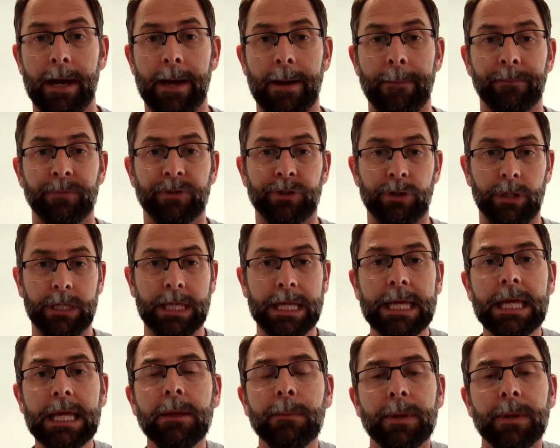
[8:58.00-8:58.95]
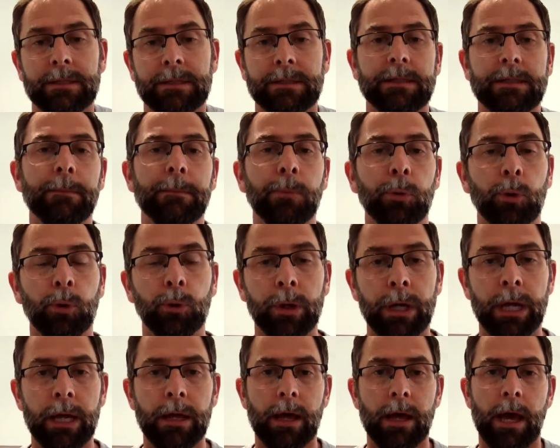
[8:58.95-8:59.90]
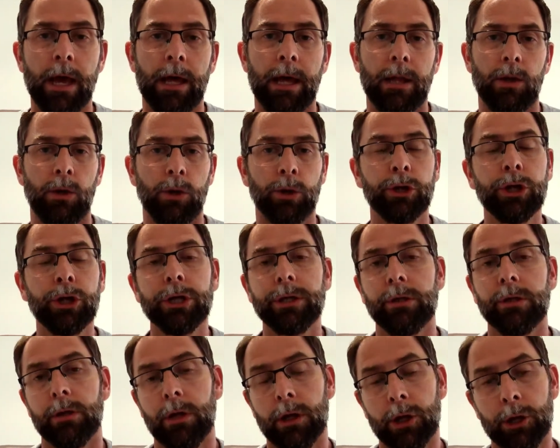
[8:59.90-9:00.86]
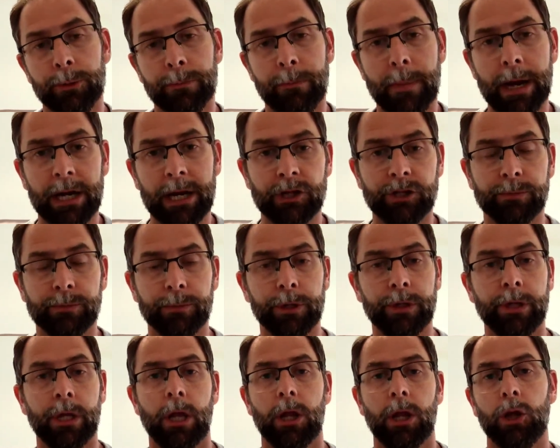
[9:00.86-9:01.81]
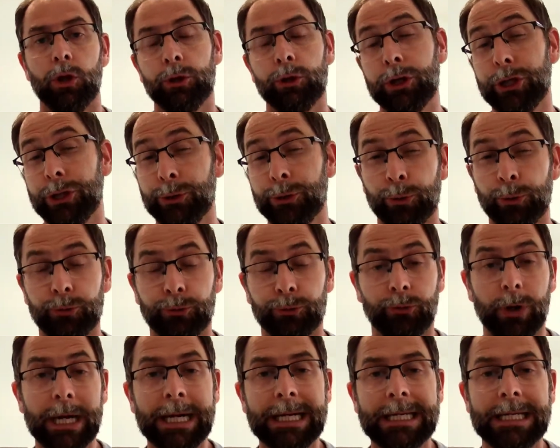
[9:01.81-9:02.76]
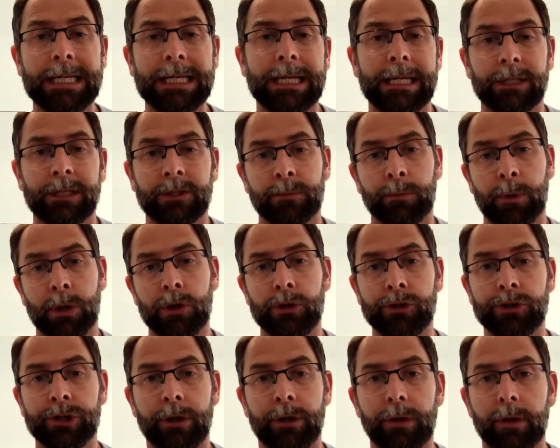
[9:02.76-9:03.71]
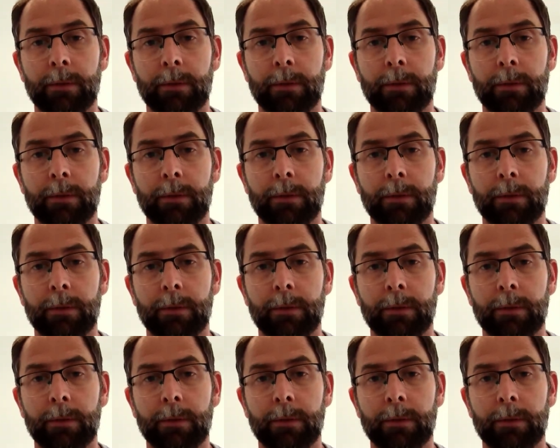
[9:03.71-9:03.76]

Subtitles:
So keep it simple. Look at your load management. Look at your graded exposure. The